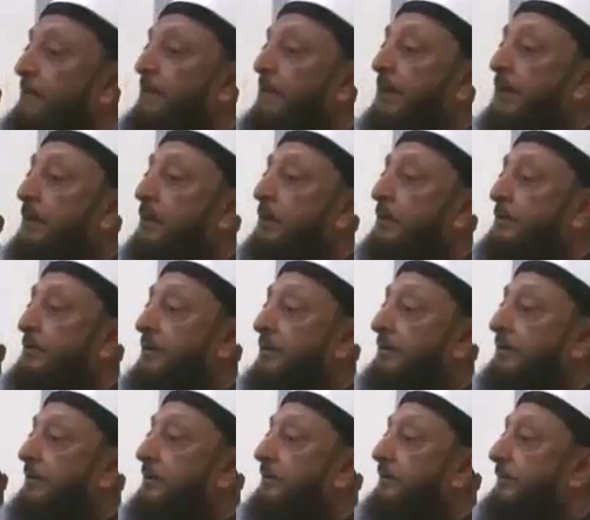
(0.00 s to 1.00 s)
But because
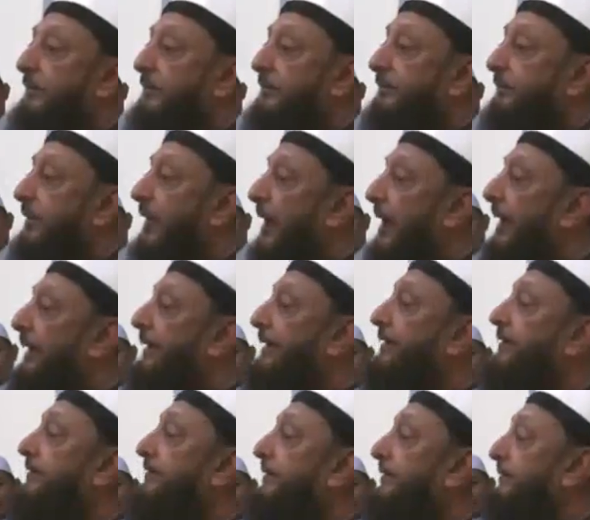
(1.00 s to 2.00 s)
it is
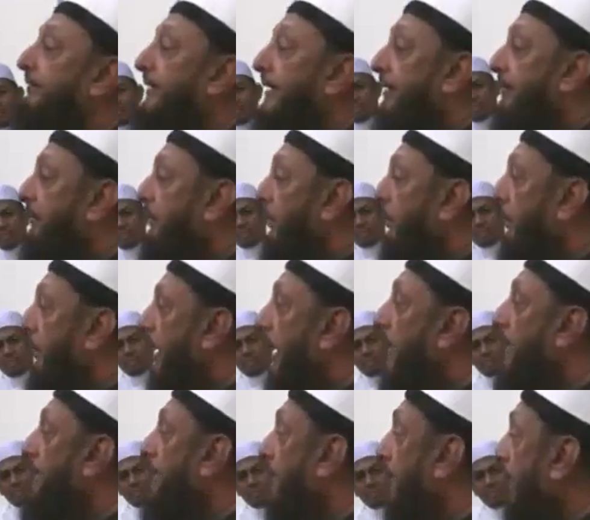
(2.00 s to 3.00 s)
disguised as a
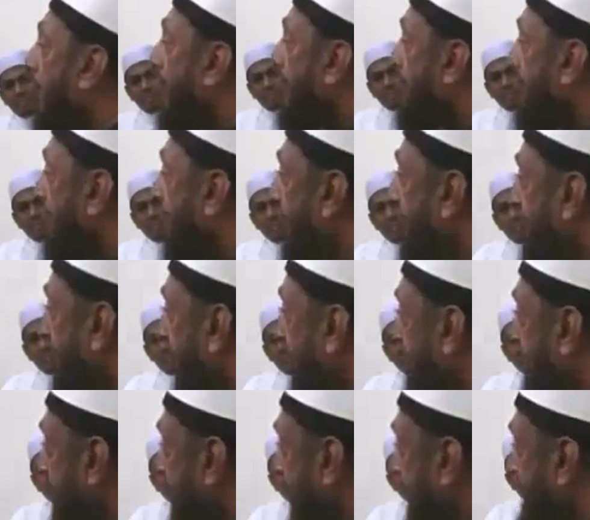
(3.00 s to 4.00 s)
murabaha
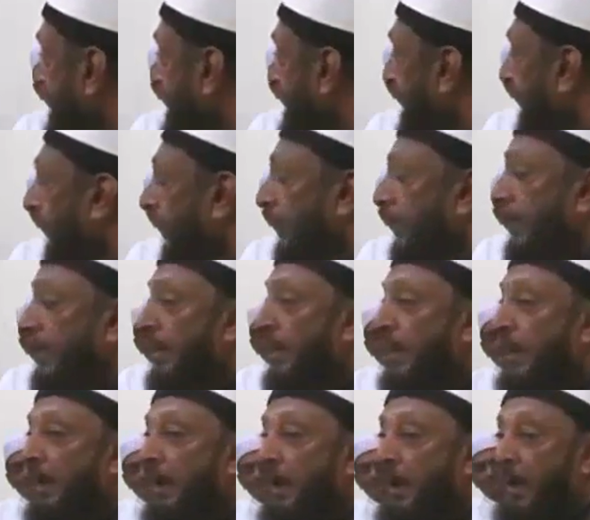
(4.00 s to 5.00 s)
transaction,
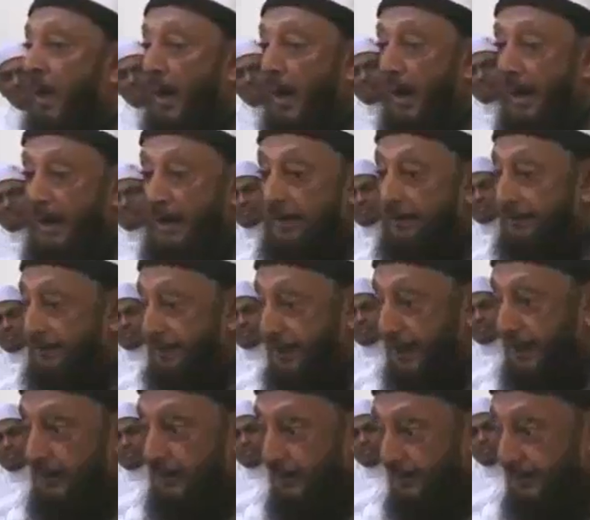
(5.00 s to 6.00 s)
I
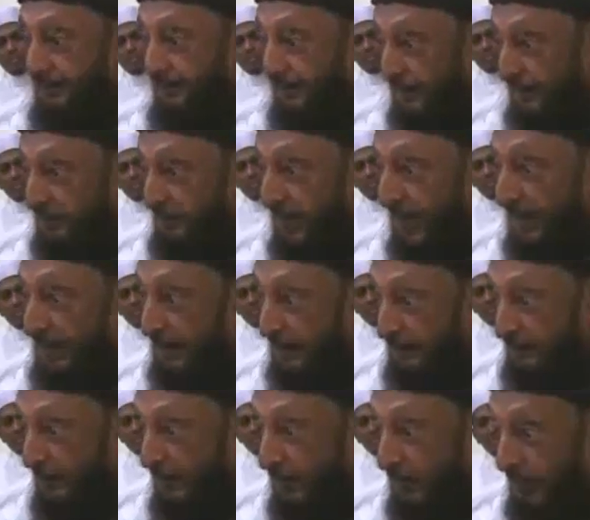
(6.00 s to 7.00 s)
said this is
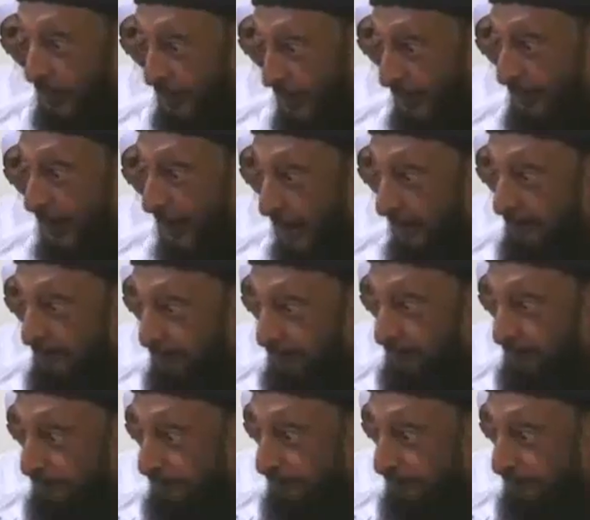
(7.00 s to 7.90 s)
backdoor riba.